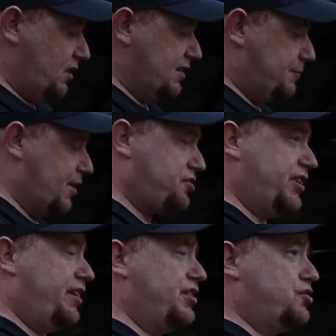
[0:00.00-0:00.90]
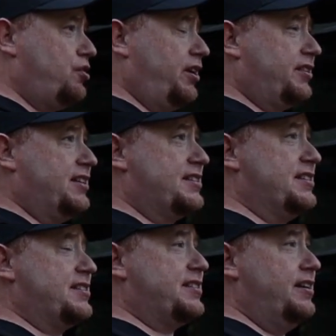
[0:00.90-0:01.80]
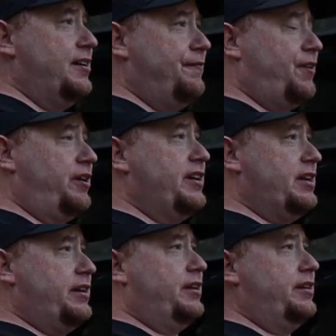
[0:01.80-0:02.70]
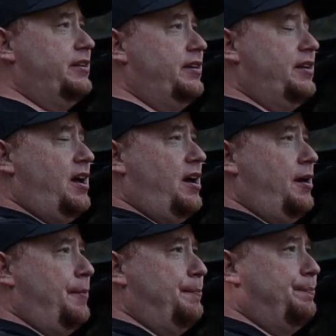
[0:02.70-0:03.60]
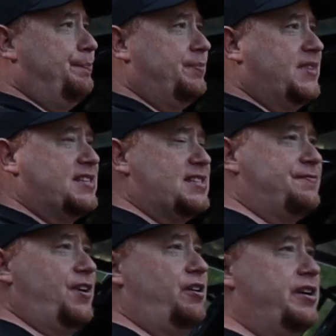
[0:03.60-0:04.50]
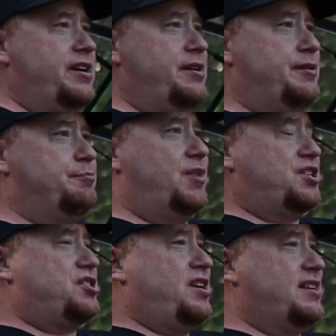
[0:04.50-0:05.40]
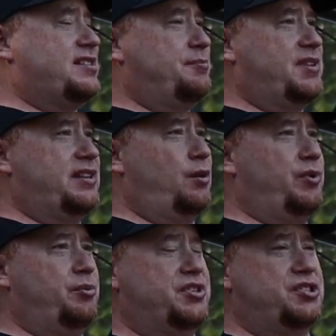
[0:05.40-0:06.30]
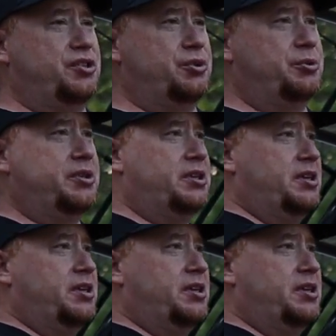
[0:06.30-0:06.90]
Especially out of the truck. This is very much not something that we would do